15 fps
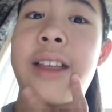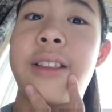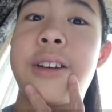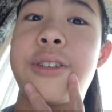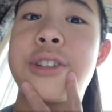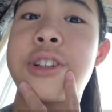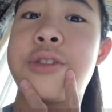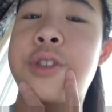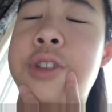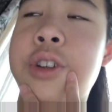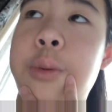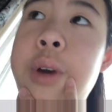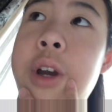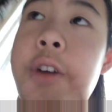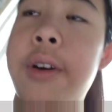little children,
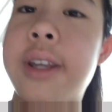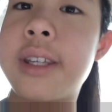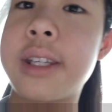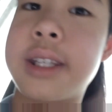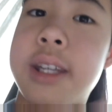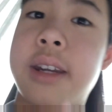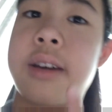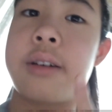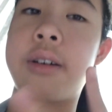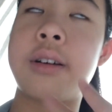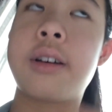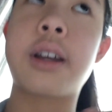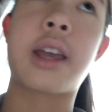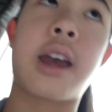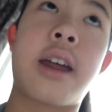so we're going to
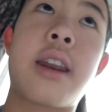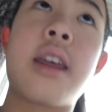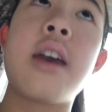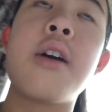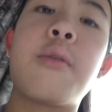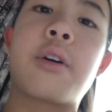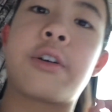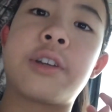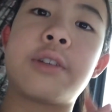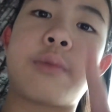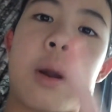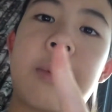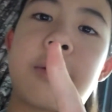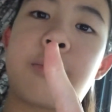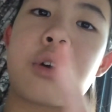dinner again. We're going to
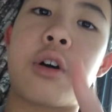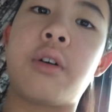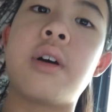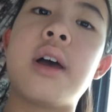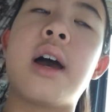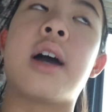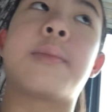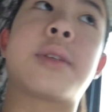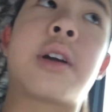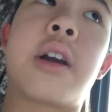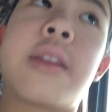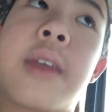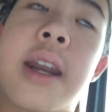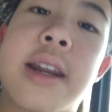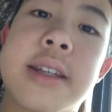Rock and Roll. I'm
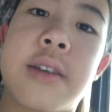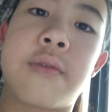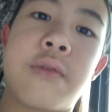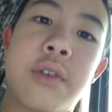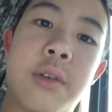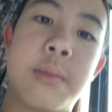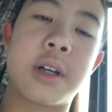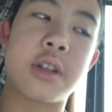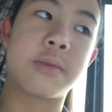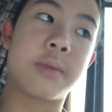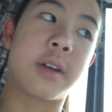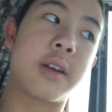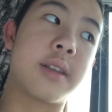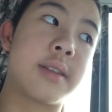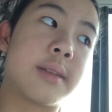sorry that I didn't film much
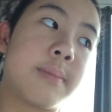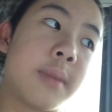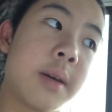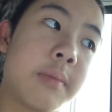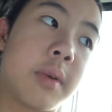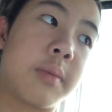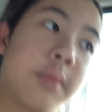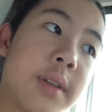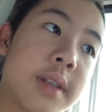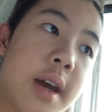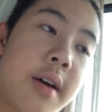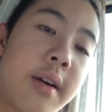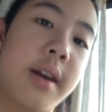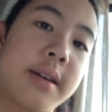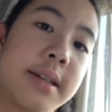because my mom was
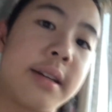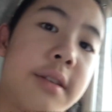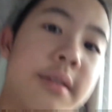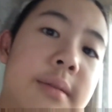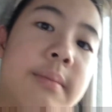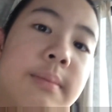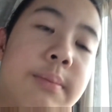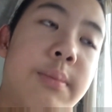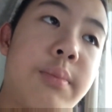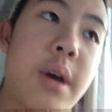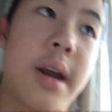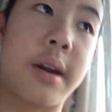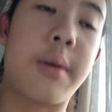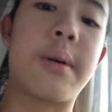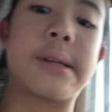out and
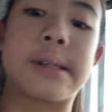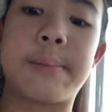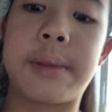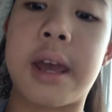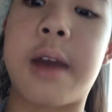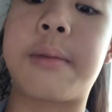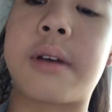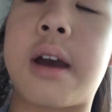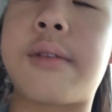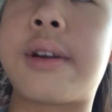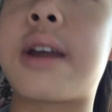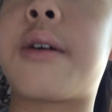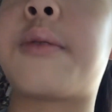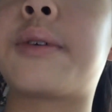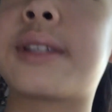I
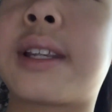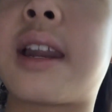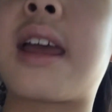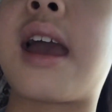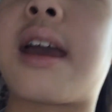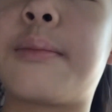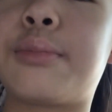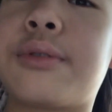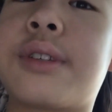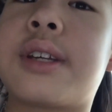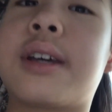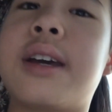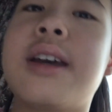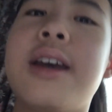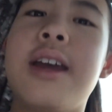wasn't able
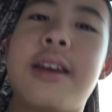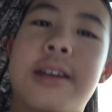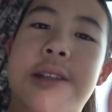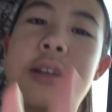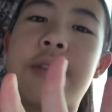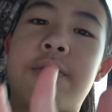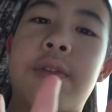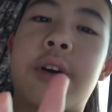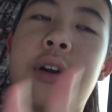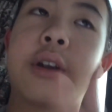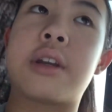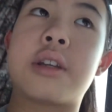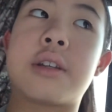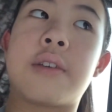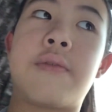to use her
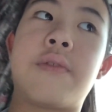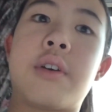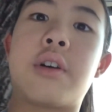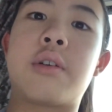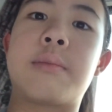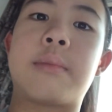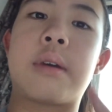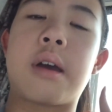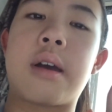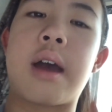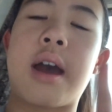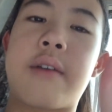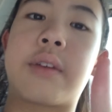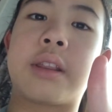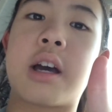phone to film
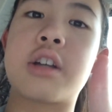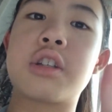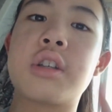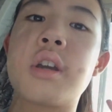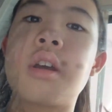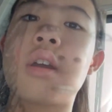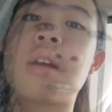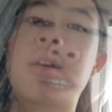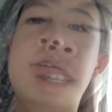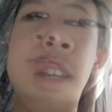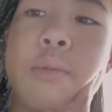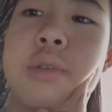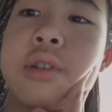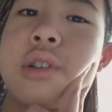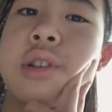having lunch. What we really
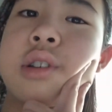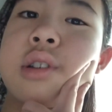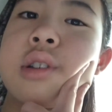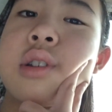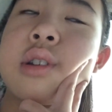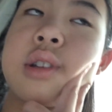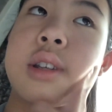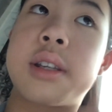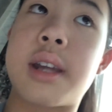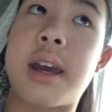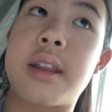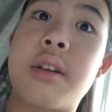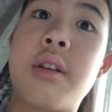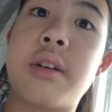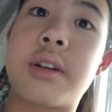did was just
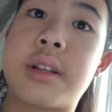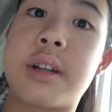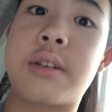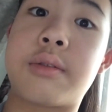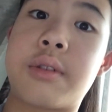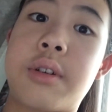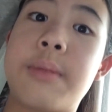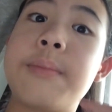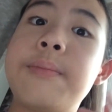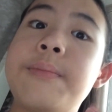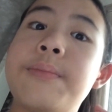stay in the hotel room.